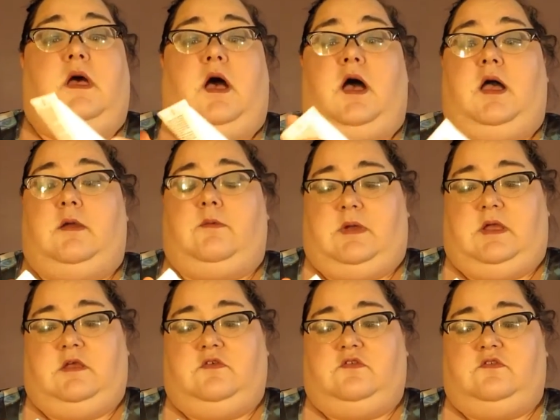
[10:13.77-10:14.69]
I
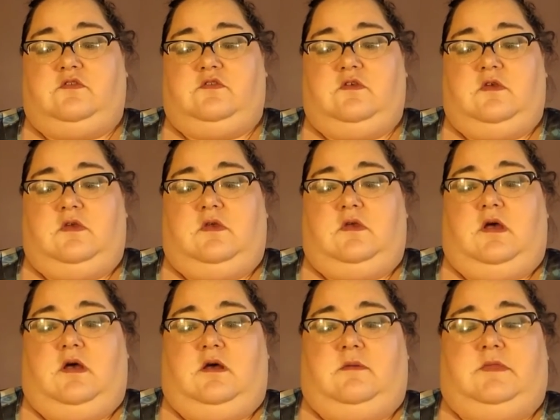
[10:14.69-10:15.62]
wish
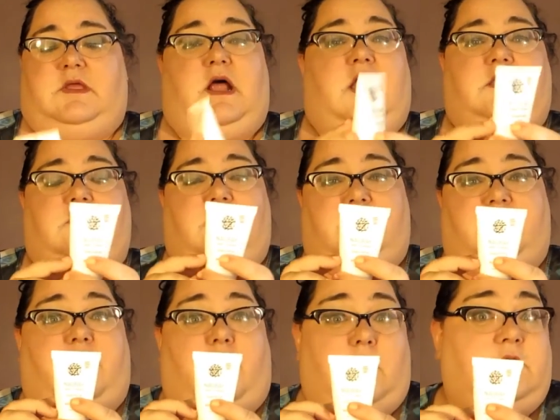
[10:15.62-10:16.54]
um, that I could
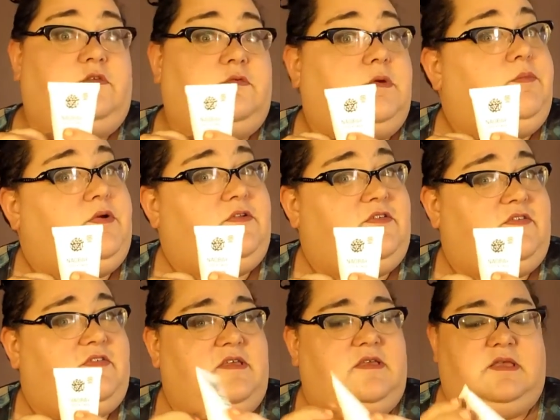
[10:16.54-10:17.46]
afford to
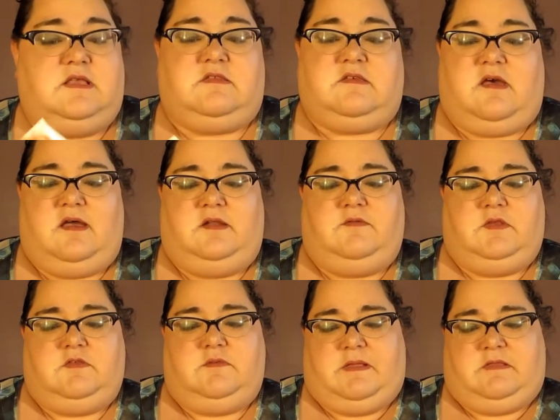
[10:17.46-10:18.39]
repurchase it. It's kind of
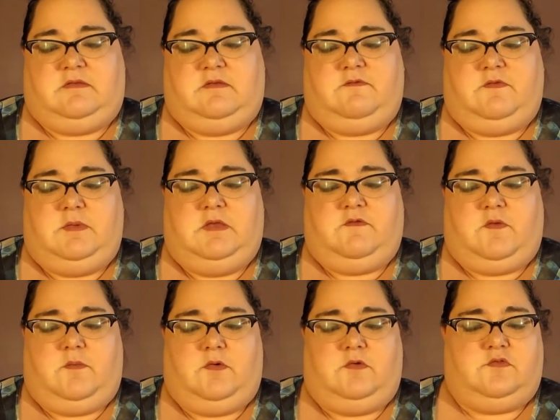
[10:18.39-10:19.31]
expensive for me for
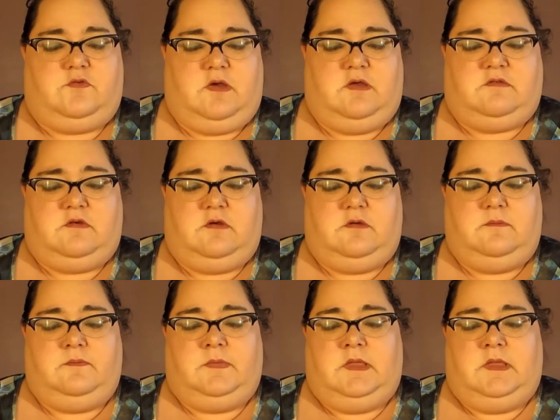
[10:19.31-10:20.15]
moisturizer.